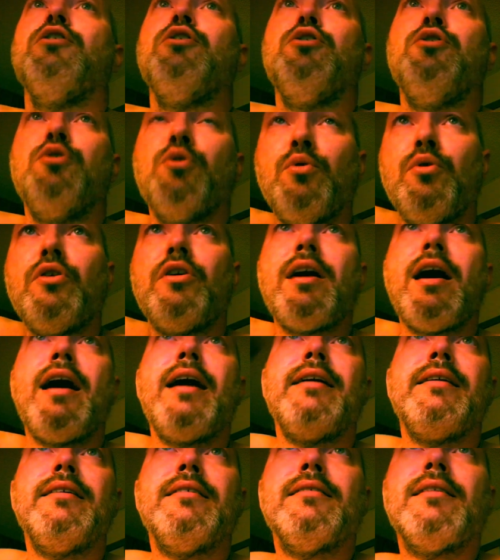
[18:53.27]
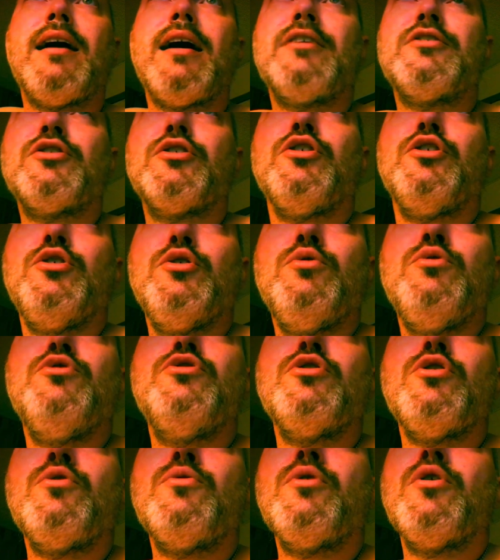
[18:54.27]
your you,
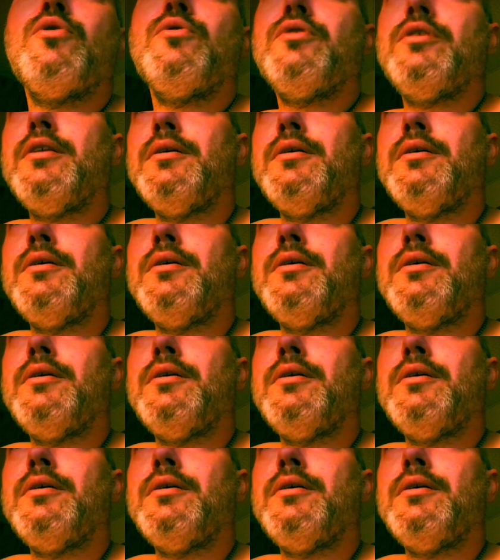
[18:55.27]
Joe Rogan,